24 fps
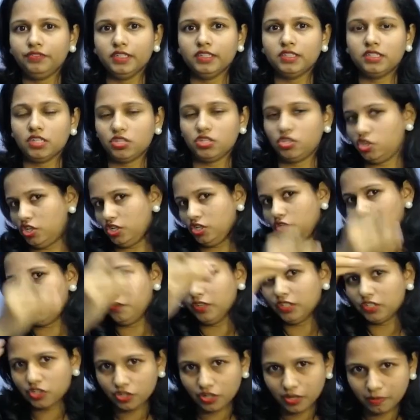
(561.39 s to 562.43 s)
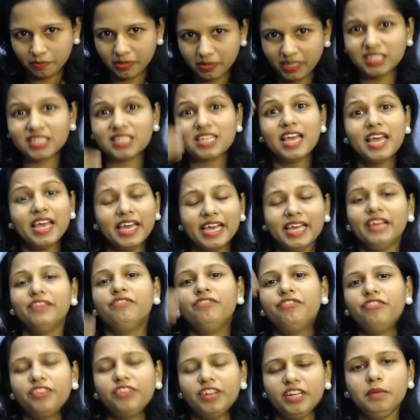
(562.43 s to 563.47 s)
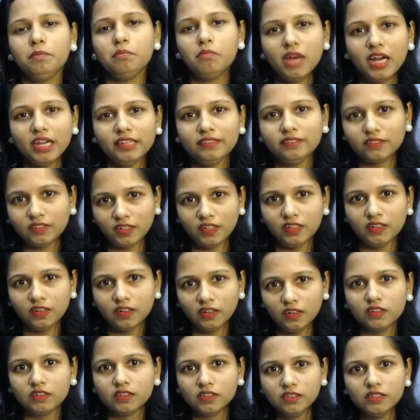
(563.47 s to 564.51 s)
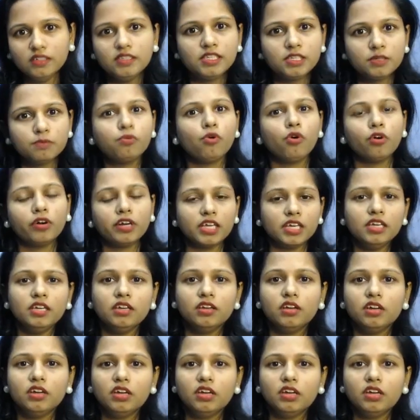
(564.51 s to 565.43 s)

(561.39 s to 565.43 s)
It's a change which repeats every month in a girl's body.